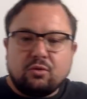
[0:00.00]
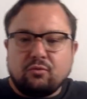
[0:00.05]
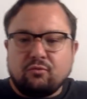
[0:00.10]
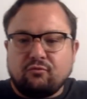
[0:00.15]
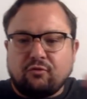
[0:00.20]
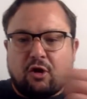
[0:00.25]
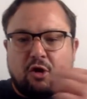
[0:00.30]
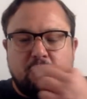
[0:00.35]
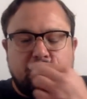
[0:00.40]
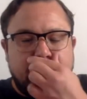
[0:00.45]

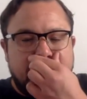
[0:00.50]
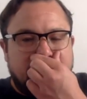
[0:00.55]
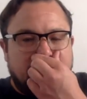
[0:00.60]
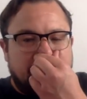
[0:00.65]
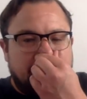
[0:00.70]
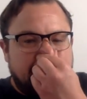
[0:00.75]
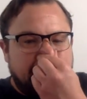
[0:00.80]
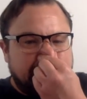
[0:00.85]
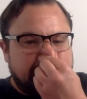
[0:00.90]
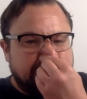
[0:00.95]
Romeo,
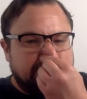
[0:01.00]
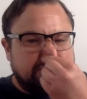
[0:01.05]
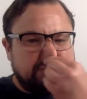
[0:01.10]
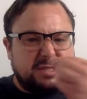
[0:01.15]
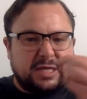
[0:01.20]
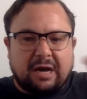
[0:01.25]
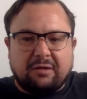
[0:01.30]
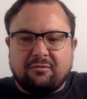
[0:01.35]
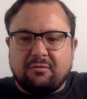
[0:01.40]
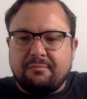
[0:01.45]

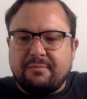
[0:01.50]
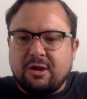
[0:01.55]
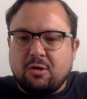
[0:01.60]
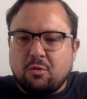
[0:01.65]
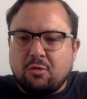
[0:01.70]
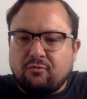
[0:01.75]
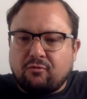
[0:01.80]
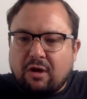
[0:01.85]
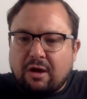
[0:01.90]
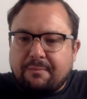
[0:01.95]
current
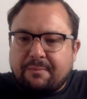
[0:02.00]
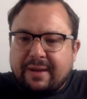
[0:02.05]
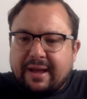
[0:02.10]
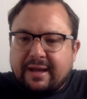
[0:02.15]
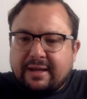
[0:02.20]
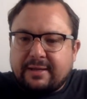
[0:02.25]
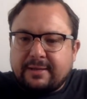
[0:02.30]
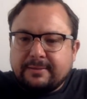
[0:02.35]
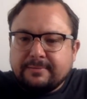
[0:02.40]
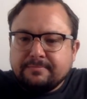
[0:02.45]
Millwall right
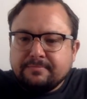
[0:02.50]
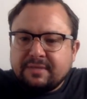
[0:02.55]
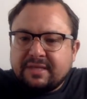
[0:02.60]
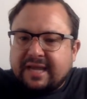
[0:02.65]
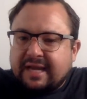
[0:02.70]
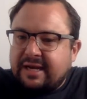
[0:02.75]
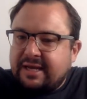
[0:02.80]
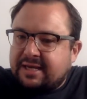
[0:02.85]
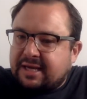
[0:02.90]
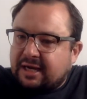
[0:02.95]
back.
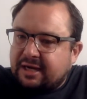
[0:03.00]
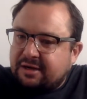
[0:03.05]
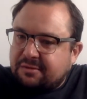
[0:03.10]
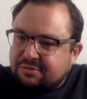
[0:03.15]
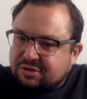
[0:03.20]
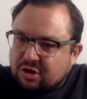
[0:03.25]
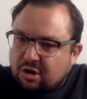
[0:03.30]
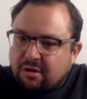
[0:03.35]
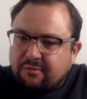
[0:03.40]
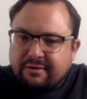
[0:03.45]
Kenny
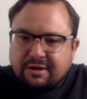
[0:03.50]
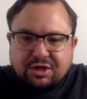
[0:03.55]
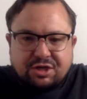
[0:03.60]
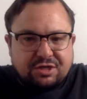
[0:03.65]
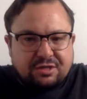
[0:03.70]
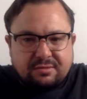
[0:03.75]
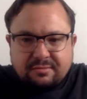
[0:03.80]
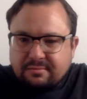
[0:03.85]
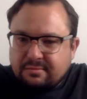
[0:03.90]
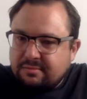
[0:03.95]
Cundam's
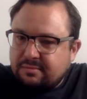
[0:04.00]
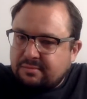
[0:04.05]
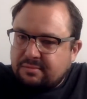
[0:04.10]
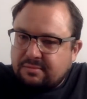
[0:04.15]
Irish.